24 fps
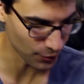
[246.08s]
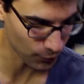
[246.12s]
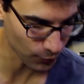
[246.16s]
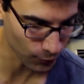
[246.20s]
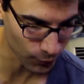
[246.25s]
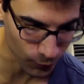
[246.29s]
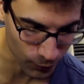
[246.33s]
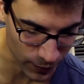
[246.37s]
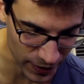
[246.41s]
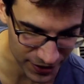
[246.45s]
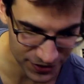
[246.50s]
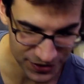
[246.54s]

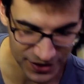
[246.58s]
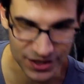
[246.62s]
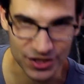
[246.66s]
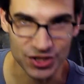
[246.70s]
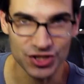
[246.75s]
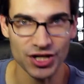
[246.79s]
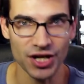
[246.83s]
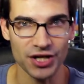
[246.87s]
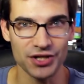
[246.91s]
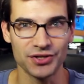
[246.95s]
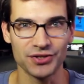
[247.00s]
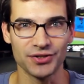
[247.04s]
with
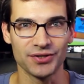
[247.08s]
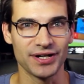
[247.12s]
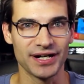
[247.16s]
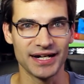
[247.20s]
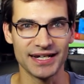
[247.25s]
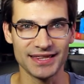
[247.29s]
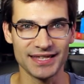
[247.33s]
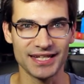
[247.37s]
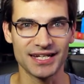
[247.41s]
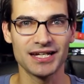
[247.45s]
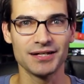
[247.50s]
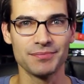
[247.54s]
each other
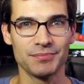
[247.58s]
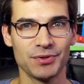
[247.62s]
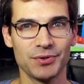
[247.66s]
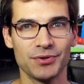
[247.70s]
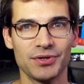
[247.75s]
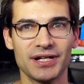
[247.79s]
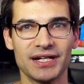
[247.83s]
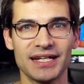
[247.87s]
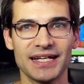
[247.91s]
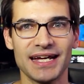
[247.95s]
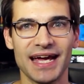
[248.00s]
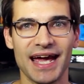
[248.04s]
in the
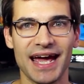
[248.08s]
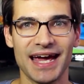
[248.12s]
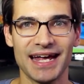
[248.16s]
community